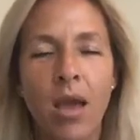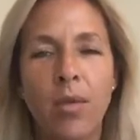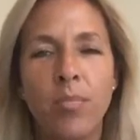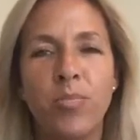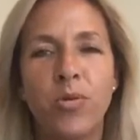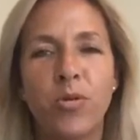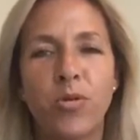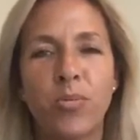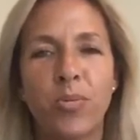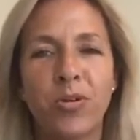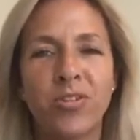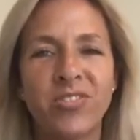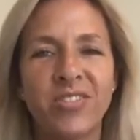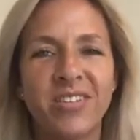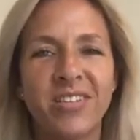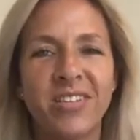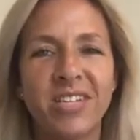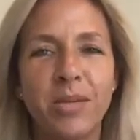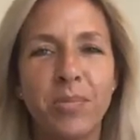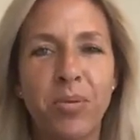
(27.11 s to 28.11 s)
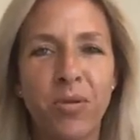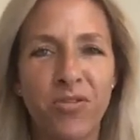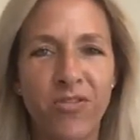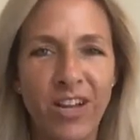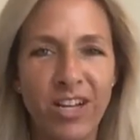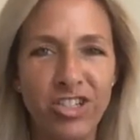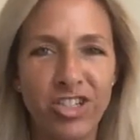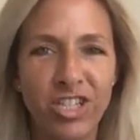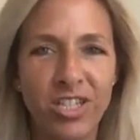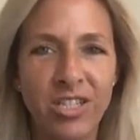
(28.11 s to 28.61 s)
both personally and
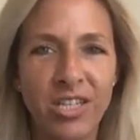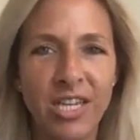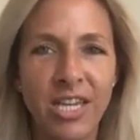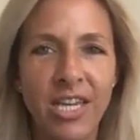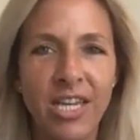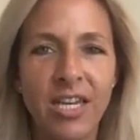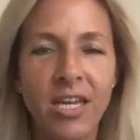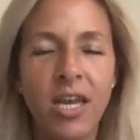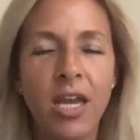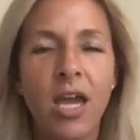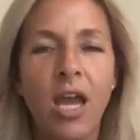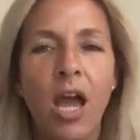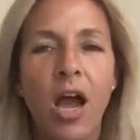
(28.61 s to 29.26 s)
professionally,